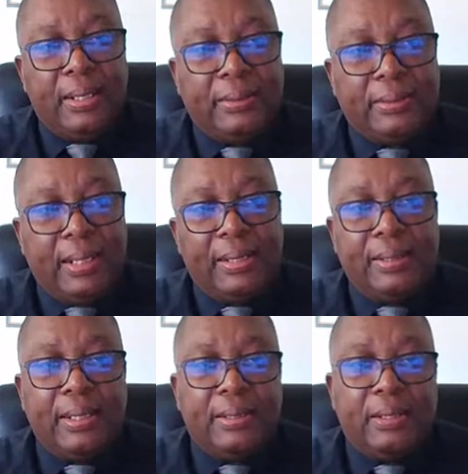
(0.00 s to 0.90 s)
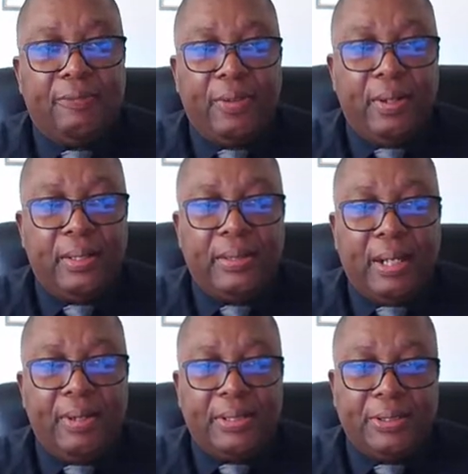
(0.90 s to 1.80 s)
elect, selected as the third
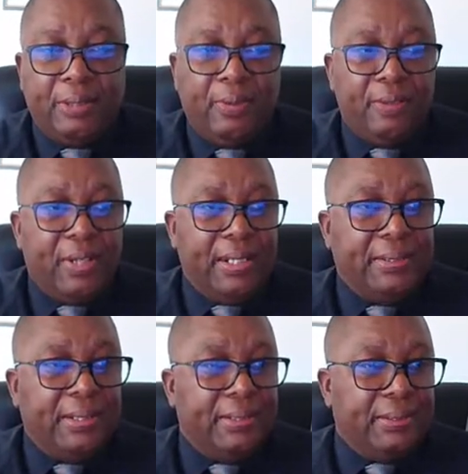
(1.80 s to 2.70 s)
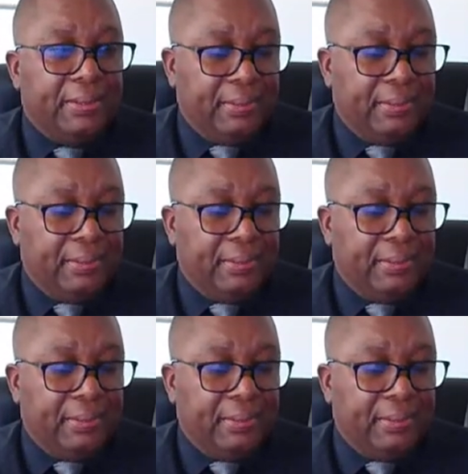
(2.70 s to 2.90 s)
Director General of ICENS.